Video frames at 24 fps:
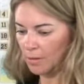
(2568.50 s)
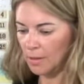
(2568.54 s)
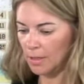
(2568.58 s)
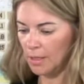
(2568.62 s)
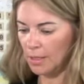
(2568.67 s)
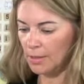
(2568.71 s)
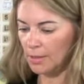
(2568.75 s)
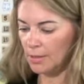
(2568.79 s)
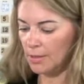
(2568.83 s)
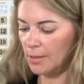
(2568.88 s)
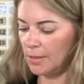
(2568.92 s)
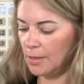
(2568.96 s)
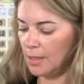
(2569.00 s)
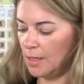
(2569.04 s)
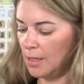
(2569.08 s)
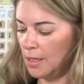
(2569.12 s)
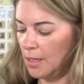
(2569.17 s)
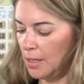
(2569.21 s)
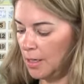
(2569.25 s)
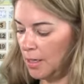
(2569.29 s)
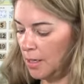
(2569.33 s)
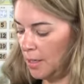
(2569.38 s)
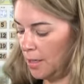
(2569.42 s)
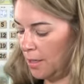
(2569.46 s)
Okay. Okay. Let's
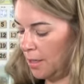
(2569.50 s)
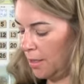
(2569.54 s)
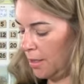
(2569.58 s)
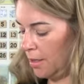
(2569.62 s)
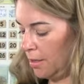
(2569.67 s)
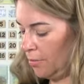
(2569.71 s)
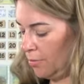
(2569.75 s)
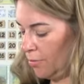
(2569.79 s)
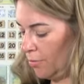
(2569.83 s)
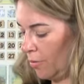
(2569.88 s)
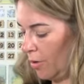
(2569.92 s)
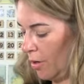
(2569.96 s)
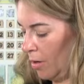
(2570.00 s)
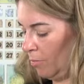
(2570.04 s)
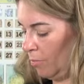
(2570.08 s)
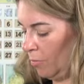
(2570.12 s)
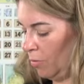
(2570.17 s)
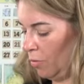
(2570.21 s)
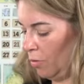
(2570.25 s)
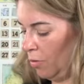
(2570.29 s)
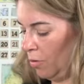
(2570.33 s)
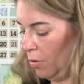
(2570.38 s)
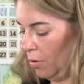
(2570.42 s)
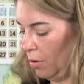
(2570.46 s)
see.
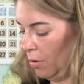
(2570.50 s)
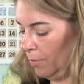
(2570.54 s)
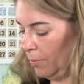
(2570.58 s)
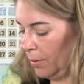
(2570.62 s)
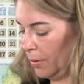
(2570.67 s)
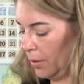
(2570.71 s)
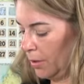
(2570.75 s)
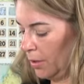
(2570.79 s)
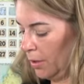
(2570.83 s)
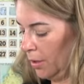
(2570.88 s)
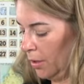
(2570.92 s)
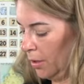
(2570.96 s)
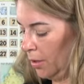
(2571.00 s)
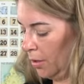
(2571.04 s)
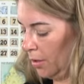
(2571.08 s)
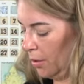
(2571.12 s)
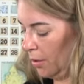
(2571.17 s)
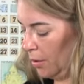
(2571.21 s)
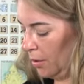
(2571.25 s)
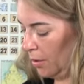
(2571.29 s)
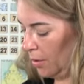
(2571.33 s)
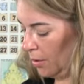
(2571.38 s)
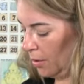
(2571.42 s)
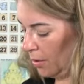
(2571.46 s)
Drum roll,
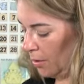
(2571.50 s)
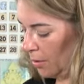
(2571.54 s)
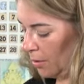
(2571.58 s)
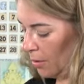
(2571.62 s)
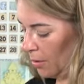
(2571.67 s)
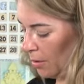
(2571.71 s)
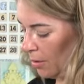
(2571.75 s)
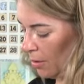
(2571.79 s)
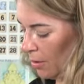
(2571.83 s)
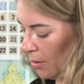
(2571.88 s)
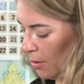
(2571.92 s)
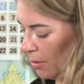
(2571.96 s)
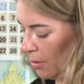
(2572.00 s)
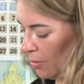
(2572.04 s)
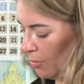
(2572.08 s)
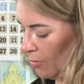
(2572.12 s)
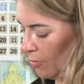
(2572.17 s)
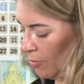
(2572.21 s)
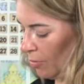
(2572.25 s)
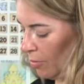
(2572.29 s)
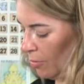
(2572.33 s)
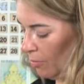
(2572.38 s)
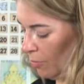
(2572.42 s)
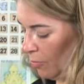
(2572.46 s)
please.
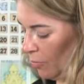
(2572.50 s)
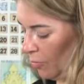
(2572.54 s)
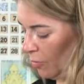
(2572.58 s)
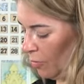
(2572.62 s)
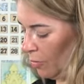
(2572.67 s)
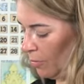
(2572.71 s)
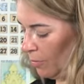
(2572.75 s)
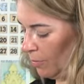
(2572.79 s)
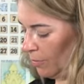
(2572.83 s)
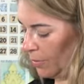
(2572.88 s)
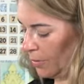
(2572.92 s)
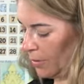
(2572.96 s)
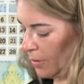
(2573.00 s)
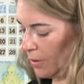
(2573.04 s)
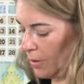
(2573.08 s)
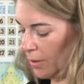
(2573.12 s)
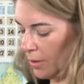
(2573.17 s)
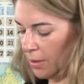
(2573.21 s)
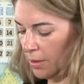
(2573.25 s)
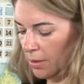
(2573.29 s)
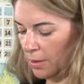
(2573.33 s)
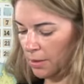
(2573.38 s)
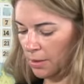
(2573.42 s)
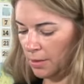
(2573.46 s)
Drum roll,
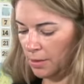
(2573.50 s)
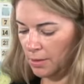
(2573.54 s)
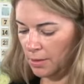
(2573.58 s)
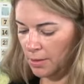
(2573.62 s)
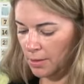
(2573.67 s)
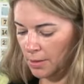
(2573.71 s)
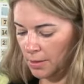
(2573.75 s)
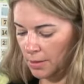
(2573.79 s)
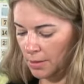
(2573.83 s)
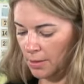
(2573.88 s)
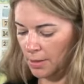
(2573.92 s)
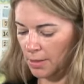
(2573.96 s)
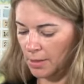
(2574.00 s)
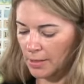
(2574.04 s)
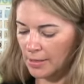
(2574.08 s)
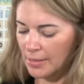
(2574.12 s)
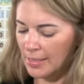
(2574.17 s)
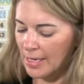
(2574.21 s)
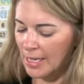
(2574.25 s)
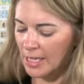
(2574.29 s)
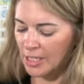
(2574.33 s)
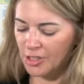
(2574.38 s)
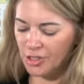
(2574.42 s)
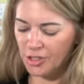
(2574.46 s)
please.
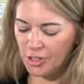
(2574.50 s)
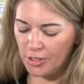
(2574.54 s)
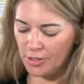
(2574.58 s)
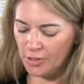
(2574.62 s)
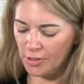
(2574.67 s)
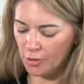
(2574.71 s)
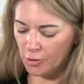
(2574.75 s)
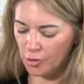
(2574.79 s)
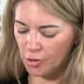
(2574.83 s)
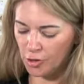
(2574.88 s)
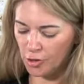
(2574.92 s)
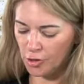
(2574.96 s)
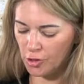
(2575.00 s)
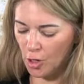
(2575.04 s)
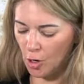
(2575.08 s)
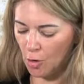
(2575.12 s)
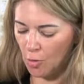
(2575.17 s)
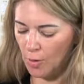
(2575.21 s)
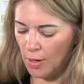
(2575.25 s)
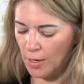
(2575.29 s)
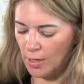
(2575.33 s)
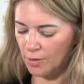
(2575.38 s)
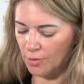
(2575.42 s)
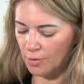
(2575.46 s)
See, it's just, they're
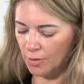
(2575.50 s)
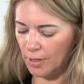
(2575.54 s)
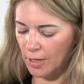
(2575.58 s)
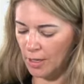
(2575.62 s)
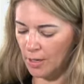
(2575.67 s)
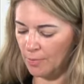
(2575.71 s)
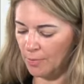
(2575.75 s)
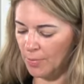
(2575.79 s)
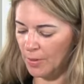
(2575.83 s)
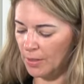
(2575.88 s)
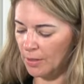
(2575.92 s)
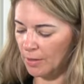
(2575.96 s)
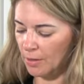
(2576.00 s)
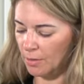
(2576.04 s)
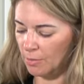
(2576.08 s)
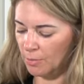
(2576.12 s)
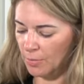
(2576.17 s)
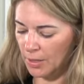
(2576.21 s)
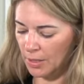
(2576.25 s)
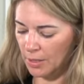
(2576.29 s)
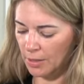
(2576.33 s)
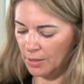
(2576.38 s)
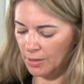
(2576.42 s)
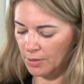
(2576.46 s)
so intricate, but oh
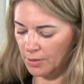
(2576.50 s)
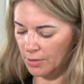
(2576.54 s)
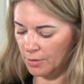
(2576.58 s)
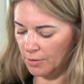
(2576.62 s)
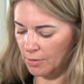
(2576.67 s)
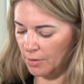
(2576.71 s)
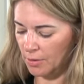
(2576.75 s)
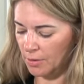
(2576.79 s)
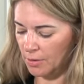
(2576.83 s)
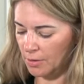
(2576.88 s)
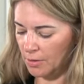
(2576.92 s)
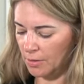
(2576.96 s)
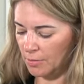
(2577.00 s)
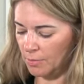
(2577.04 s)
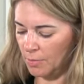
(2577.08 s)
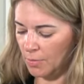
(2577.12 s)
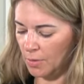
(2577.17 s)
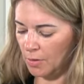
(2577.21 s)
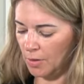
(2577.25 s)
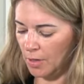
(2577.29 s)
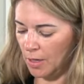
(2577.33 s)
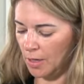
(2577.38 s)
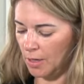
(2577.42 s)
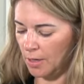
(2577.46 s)
my gosh, they're awesome.
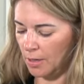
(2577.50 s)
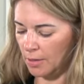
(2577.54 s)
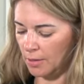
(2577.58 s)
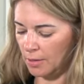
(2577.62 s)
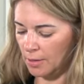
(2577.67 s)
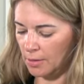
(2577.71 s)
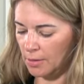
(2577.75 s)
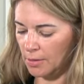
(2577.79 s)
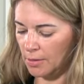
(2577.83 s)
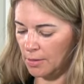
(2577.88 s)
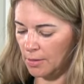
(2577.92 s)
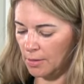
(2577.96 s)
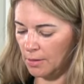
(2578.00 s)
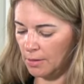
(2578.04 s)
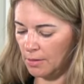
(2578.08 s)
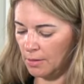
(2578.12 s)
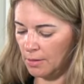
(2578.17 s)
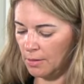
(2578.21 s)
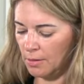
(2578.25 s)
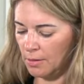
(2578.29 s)
Okay, hang on, let's see.